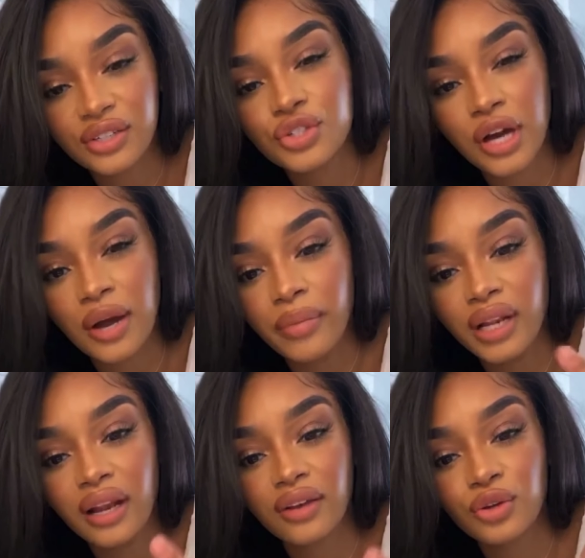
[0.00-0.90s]
Do you know what I
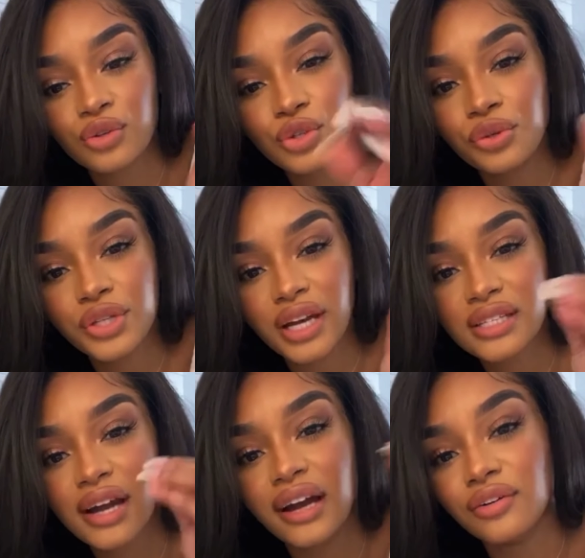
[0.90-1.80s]
mean? Like your zodiacs
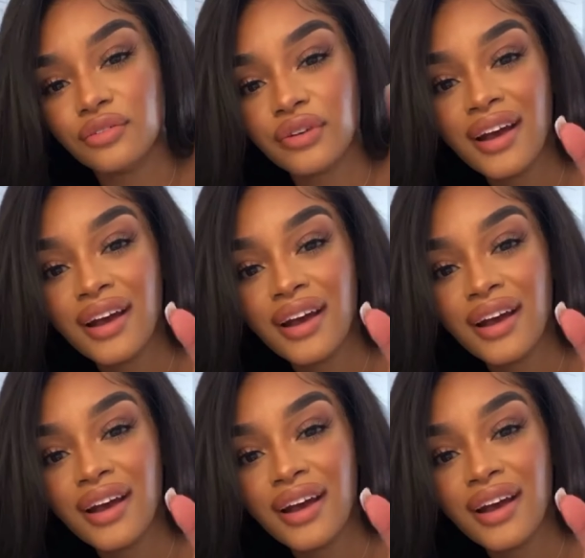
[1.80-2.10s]
kind of